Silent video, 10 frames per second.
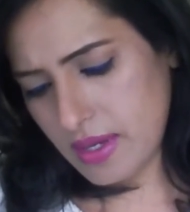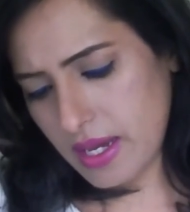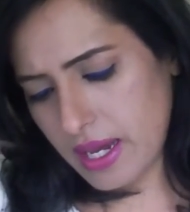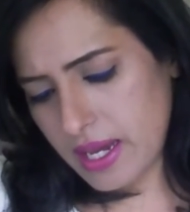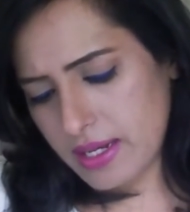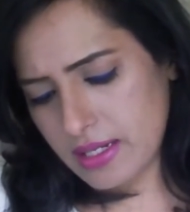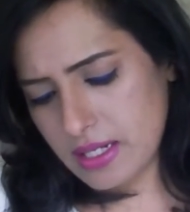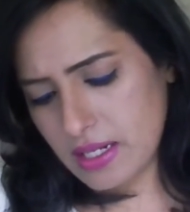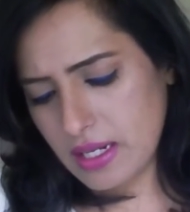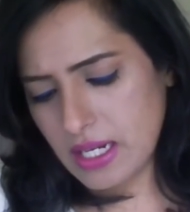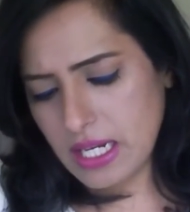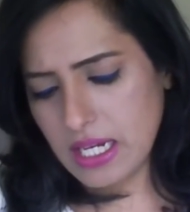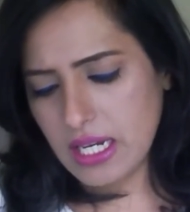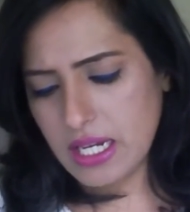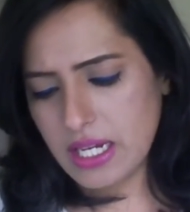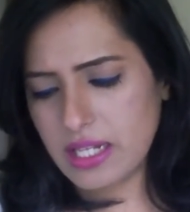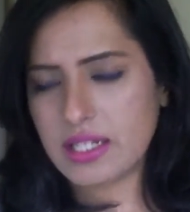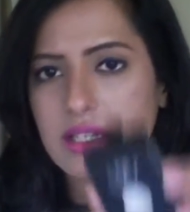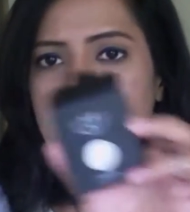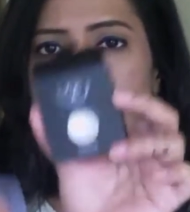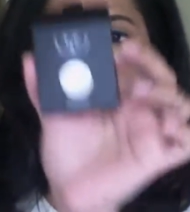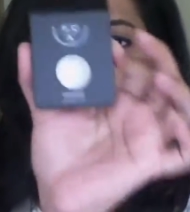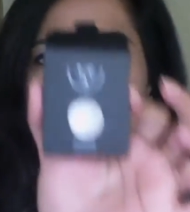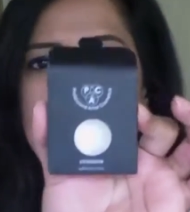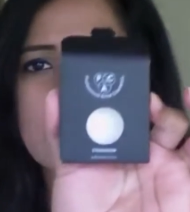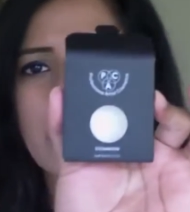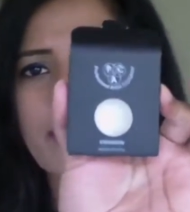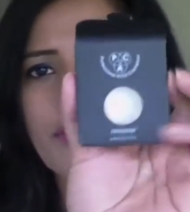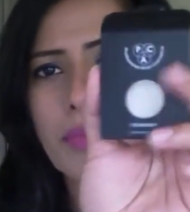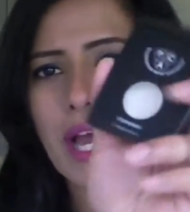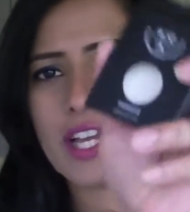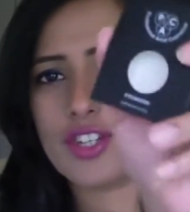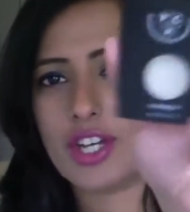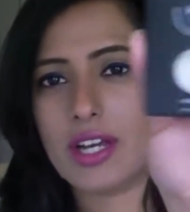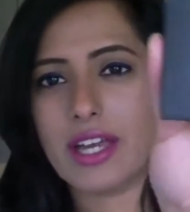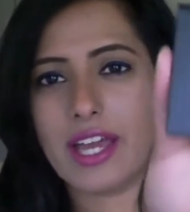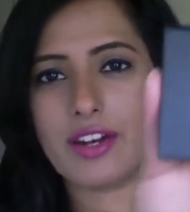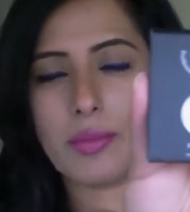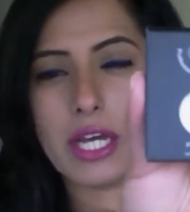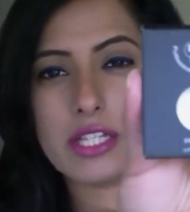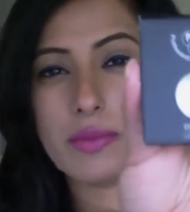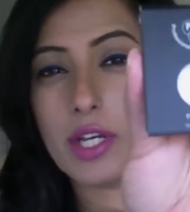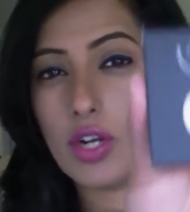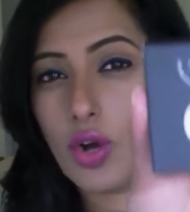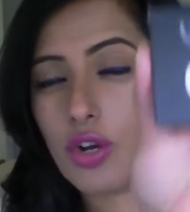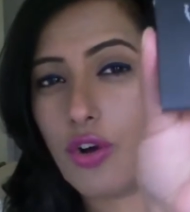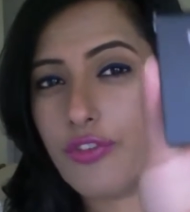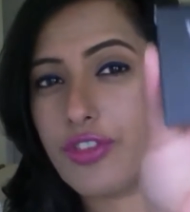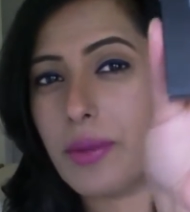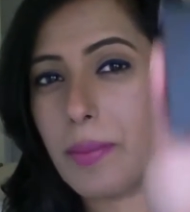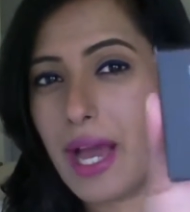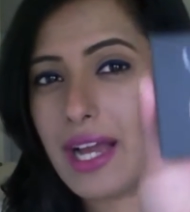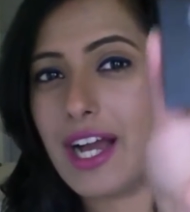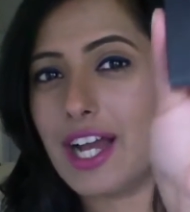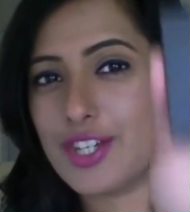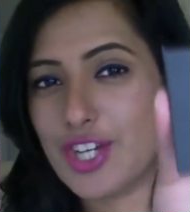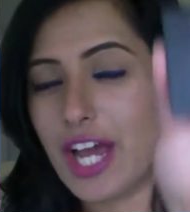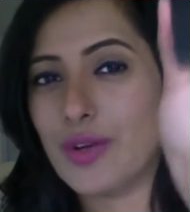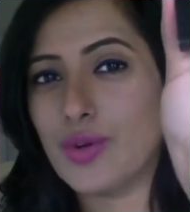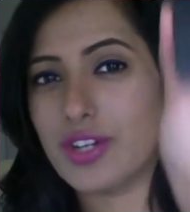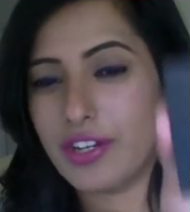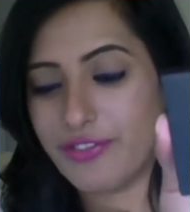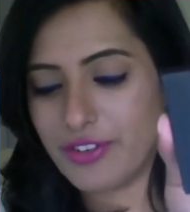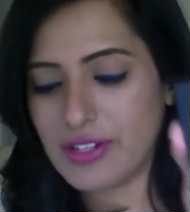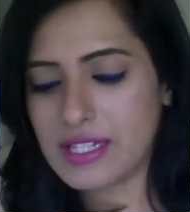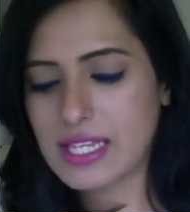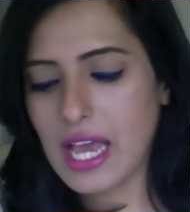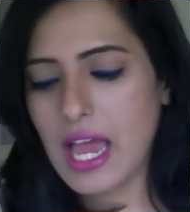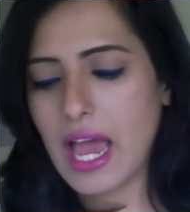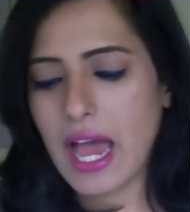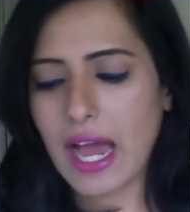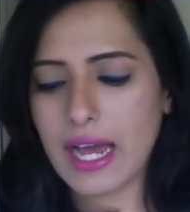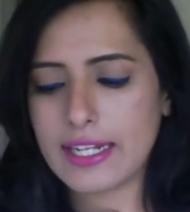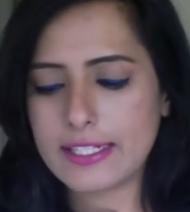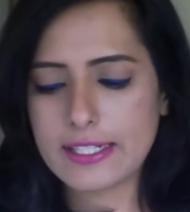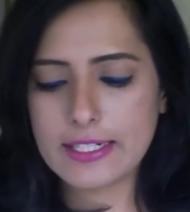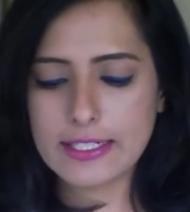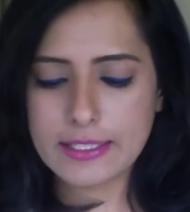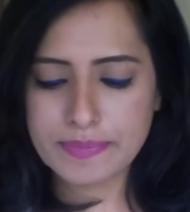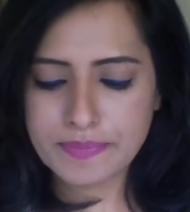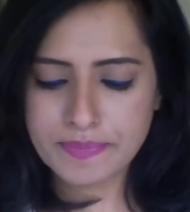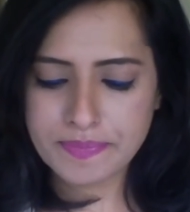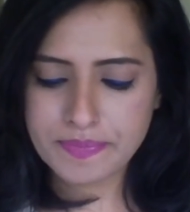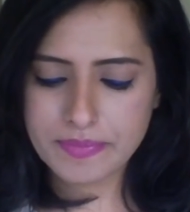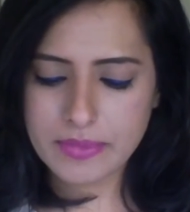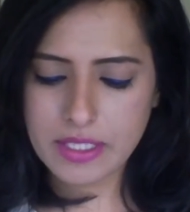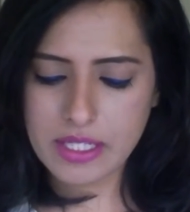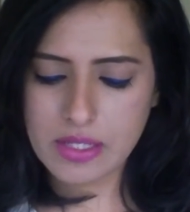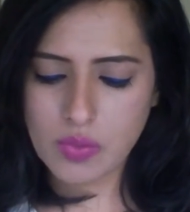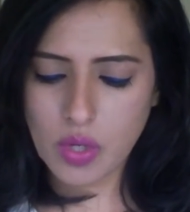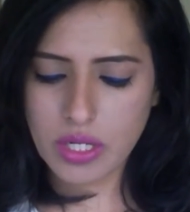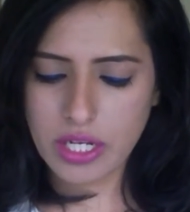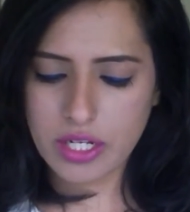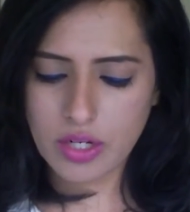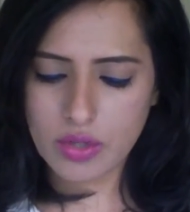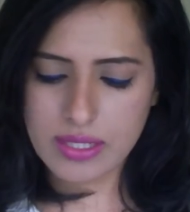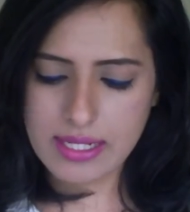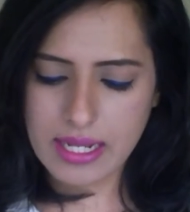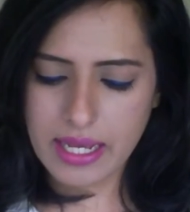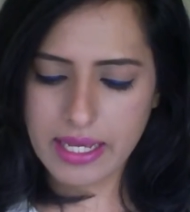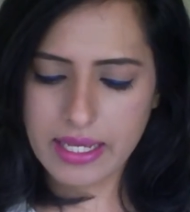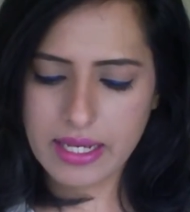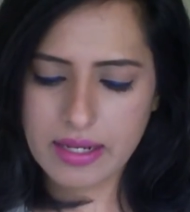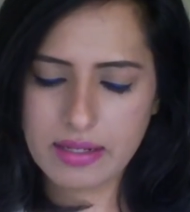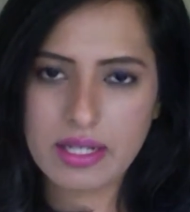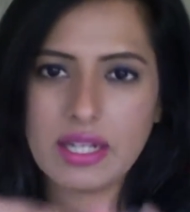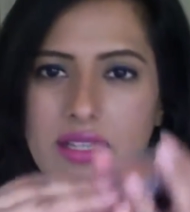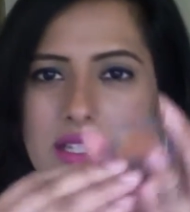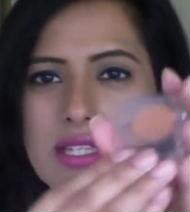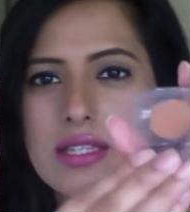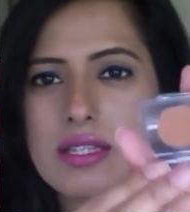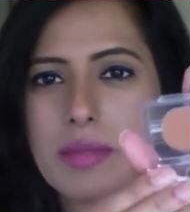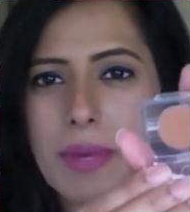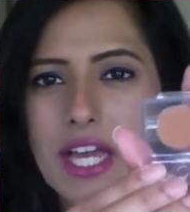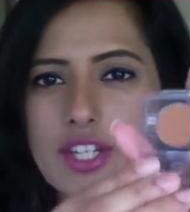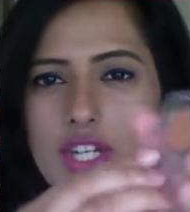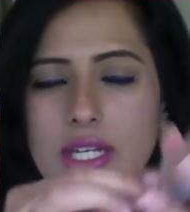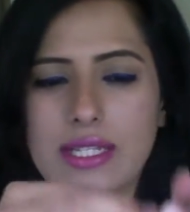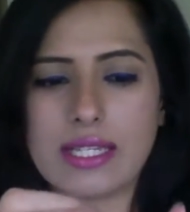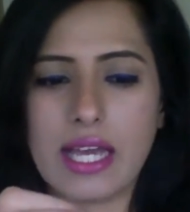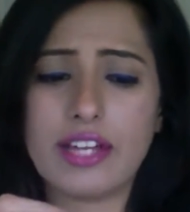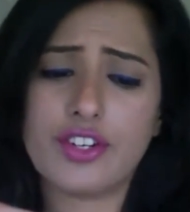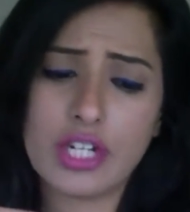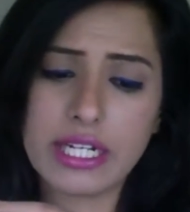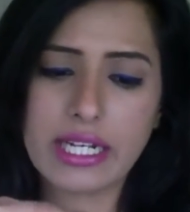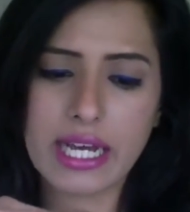and it comes in this kind of a packaging. Again, reminds me a lot of the MAC eyeshadow refills, and this is what it looks like. This is the packaging inside. Really